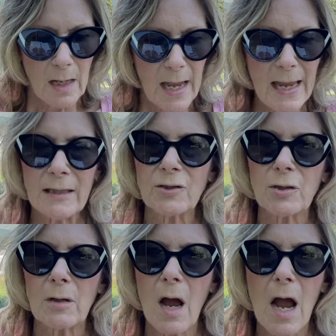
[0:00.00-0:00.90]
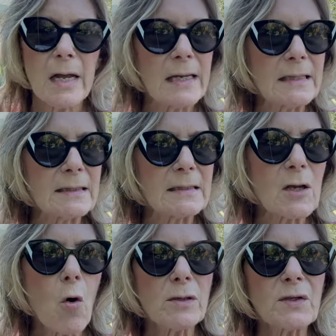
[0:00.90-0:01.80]
and it's
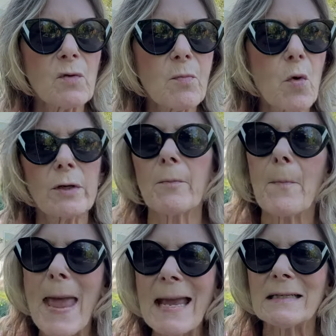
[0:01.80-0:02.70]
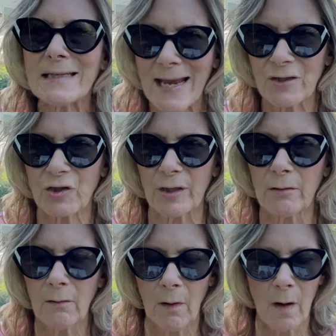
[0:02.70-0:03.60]
also important, pay
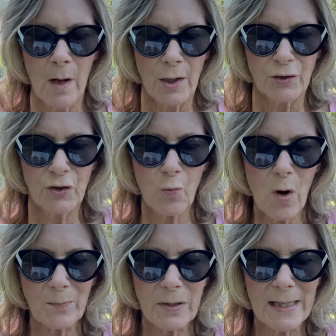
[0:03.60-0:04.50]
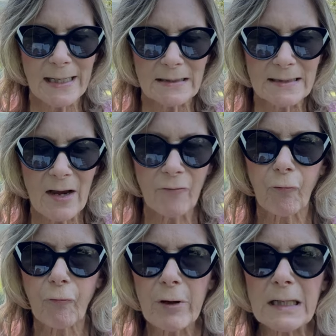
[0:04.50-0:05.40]
attention to what plants have
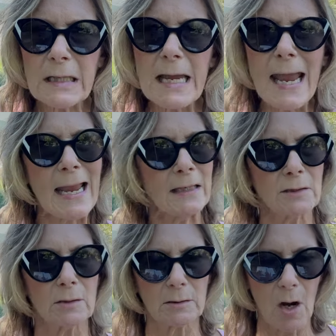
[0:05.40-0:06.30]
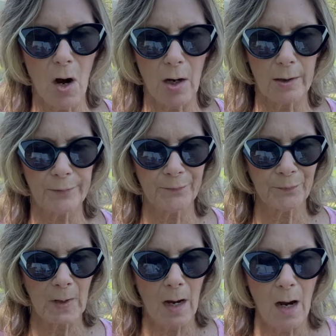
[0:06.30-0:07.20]
really handled our,
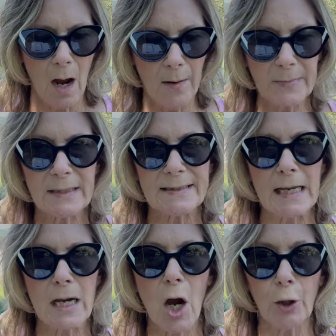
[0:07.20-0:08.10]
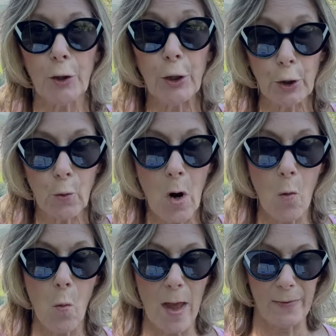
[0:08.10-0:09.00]
I'm going to say, our new
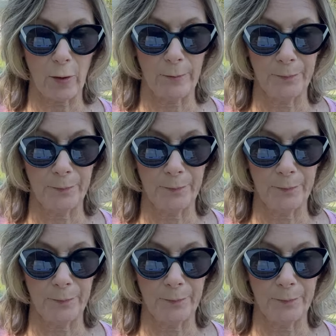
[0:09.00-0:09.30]
weather.